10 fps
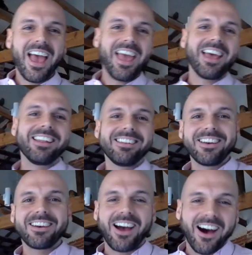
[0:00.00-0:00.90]
and
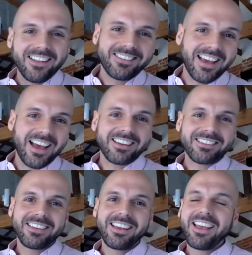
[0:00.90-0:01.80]

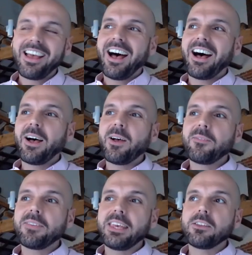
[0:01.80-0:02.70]
contact
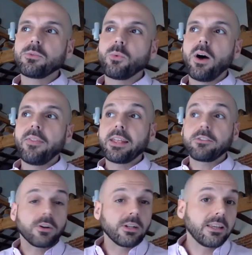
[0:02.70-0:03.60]
is one that
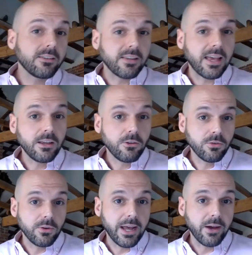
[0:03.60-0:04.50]
certainly is an
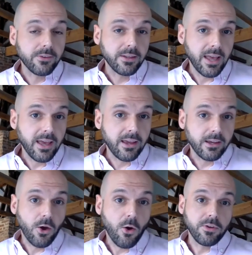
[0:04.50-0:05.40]
issue now today
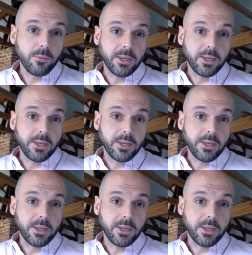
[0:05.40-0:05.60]
in COVID,